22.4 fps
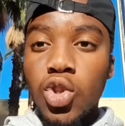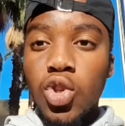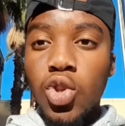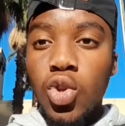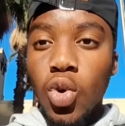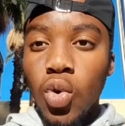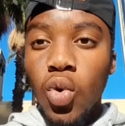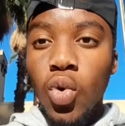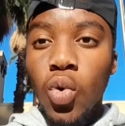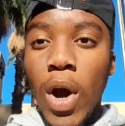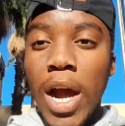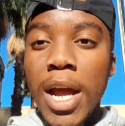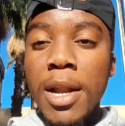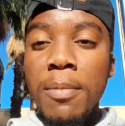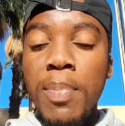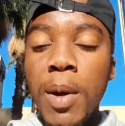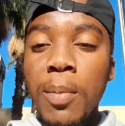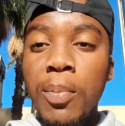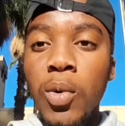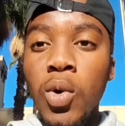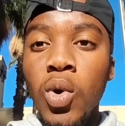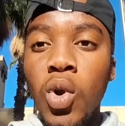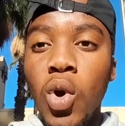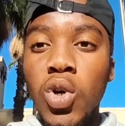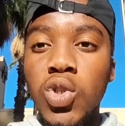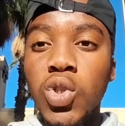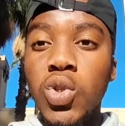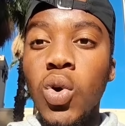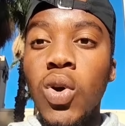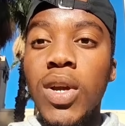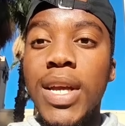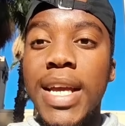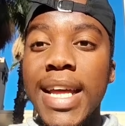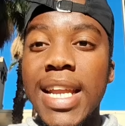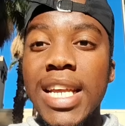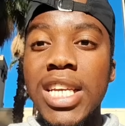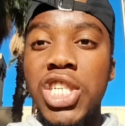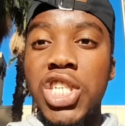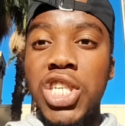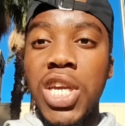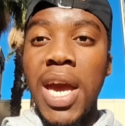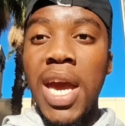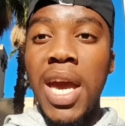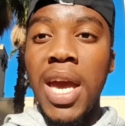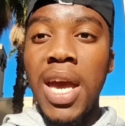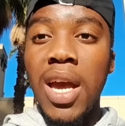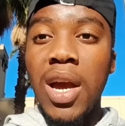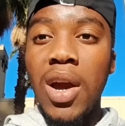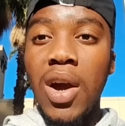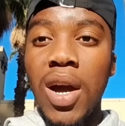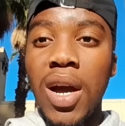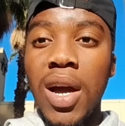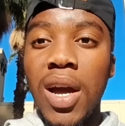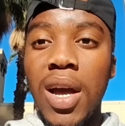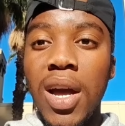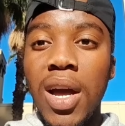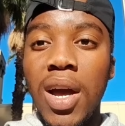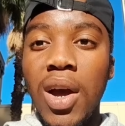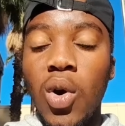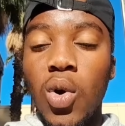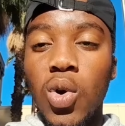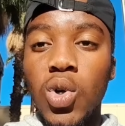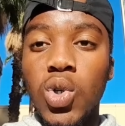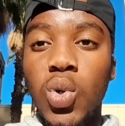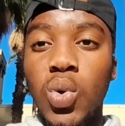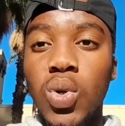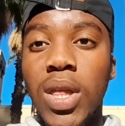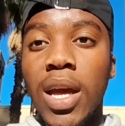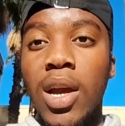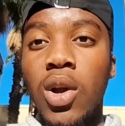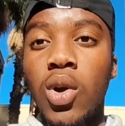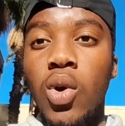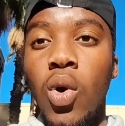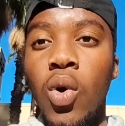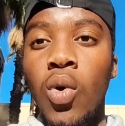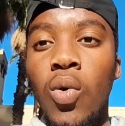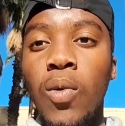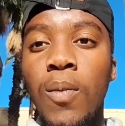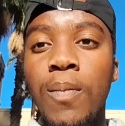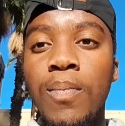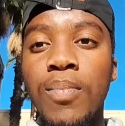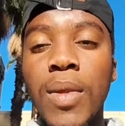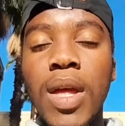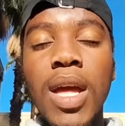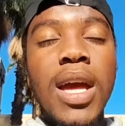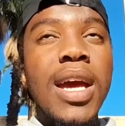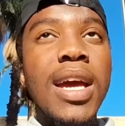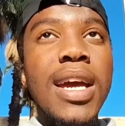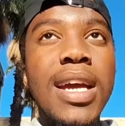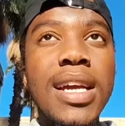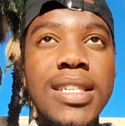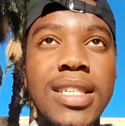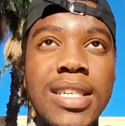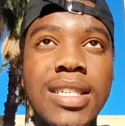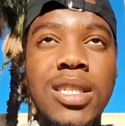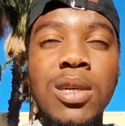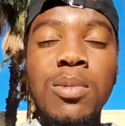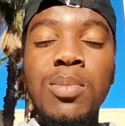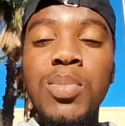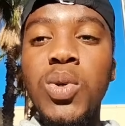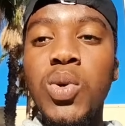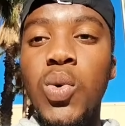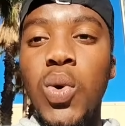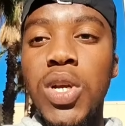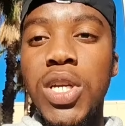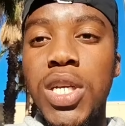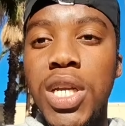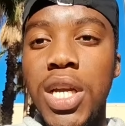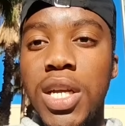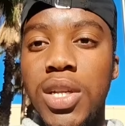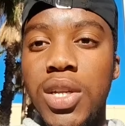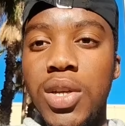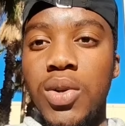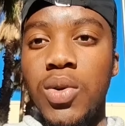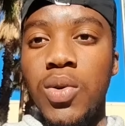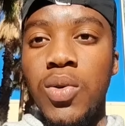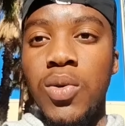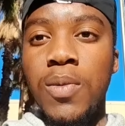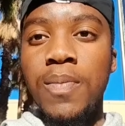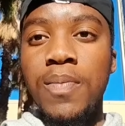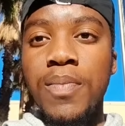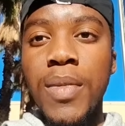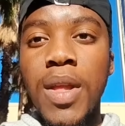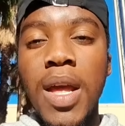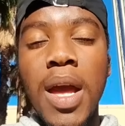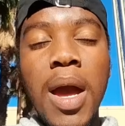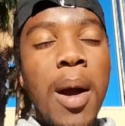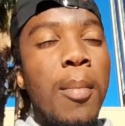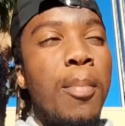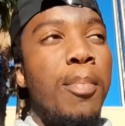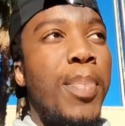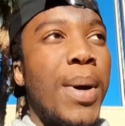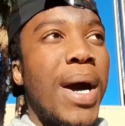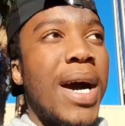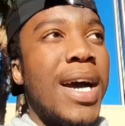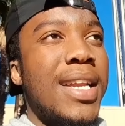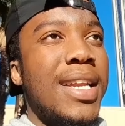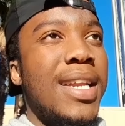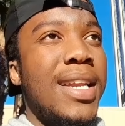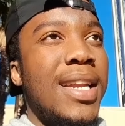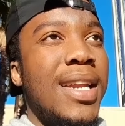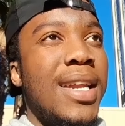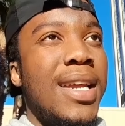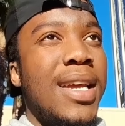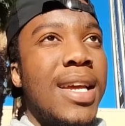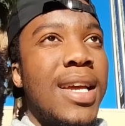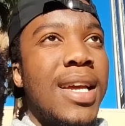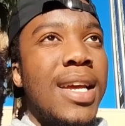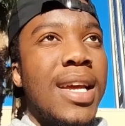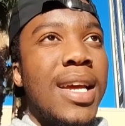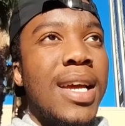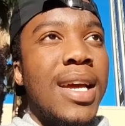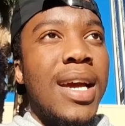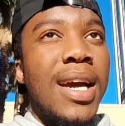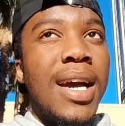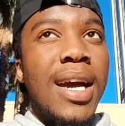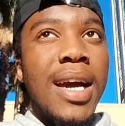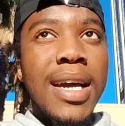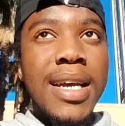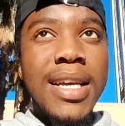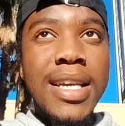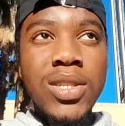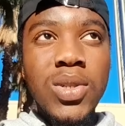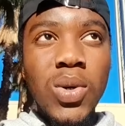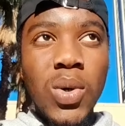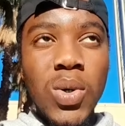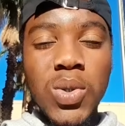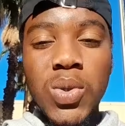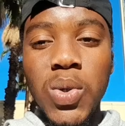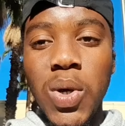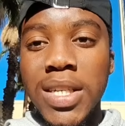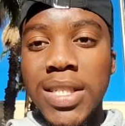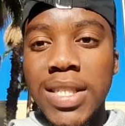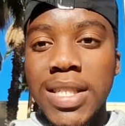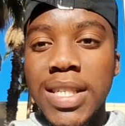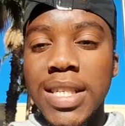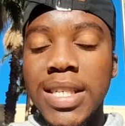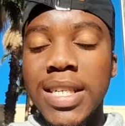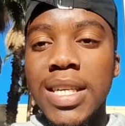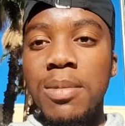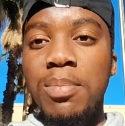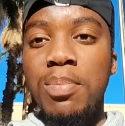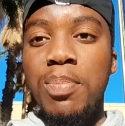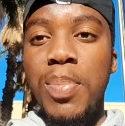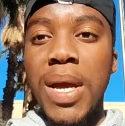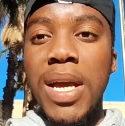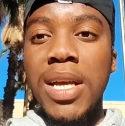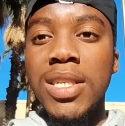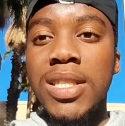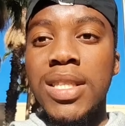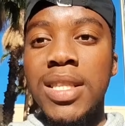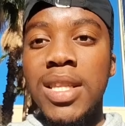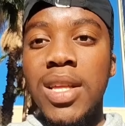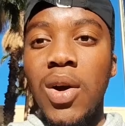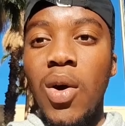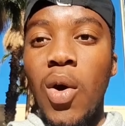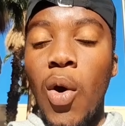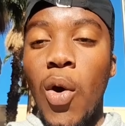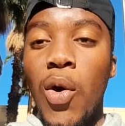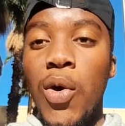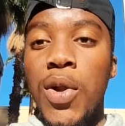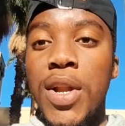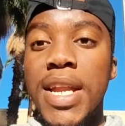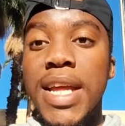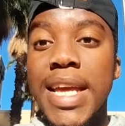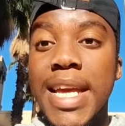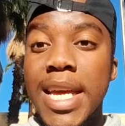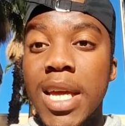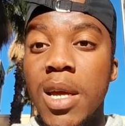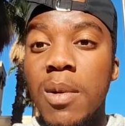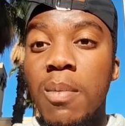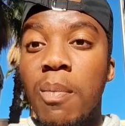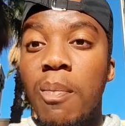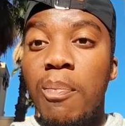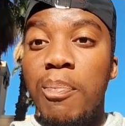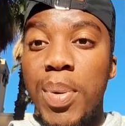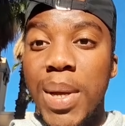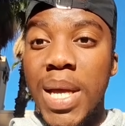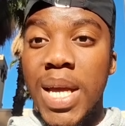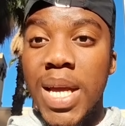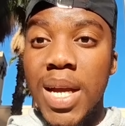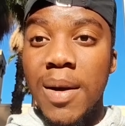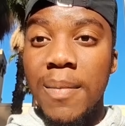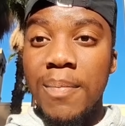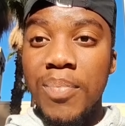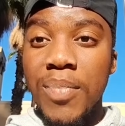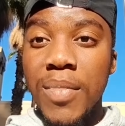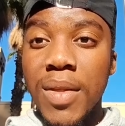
Do white people also get a share or should they go? It's a simple question, you know. But he's also asking it based on him being